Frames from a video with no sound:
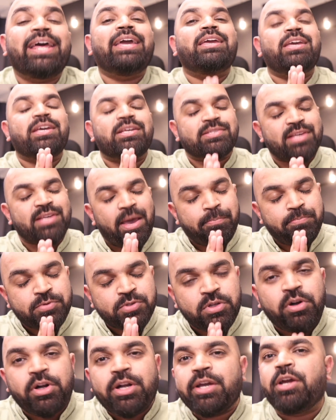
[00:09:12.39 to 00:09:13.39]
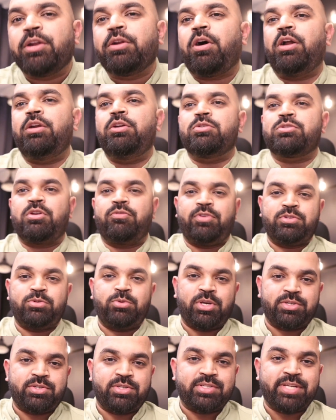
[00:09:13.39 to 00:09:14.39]
Yes, absolutely can call yourself as
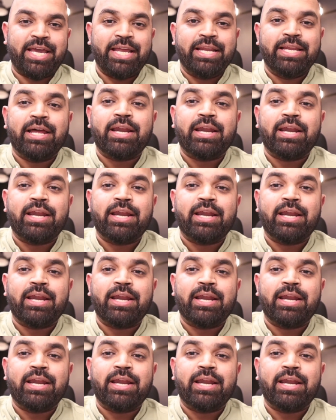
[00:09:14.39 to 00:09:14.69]
UX designer.